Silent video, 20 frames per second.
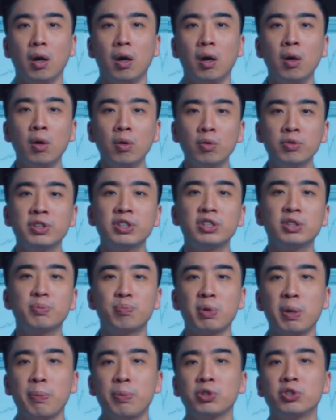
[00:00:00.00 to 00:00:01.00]
All this
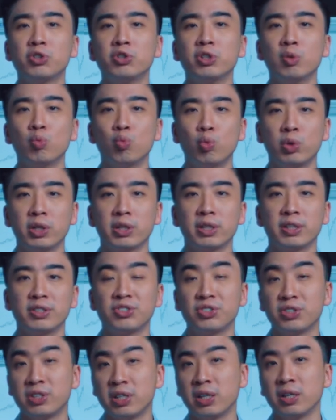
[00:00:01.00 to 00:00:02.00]
preparatory work
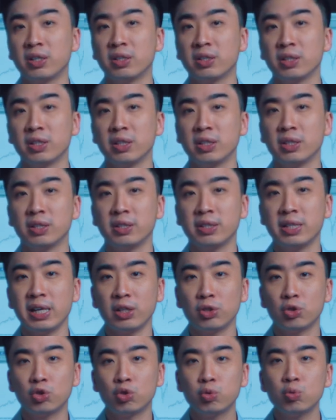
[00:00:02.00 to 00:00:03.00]
is done in
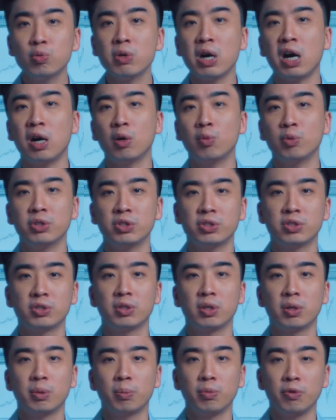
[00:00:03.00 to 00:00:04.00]
that 2
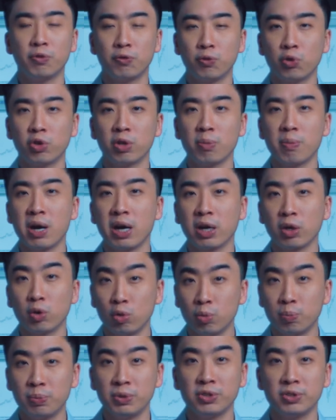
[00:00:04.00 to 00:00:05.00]
hours before the market
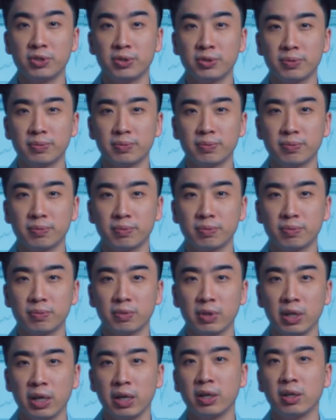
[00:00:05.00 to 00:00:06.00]
opens,
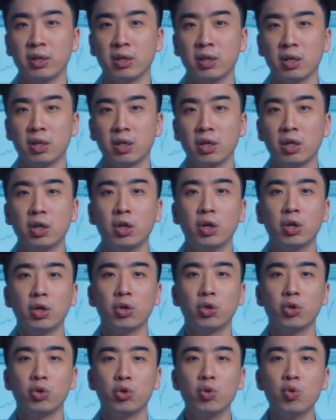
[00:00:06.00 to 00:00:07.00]
and
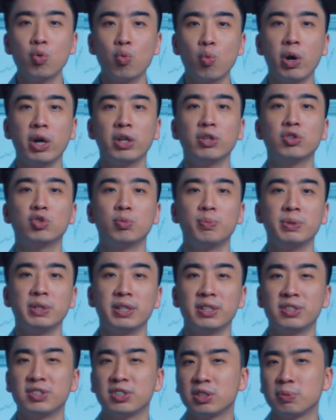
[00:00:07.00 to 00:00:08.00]
you'll want to be
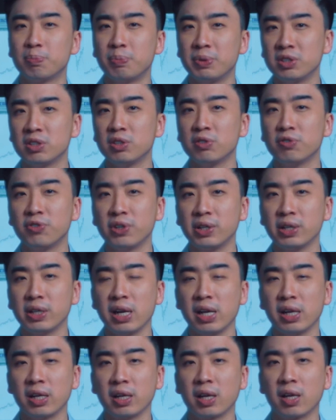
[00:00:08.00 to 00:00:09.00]
as specific
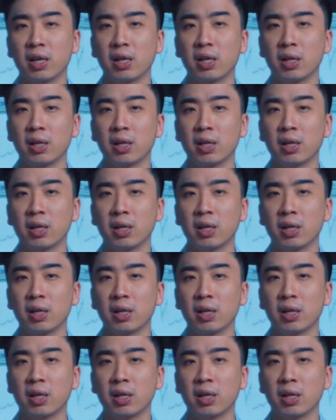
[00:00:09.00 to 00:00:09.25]
and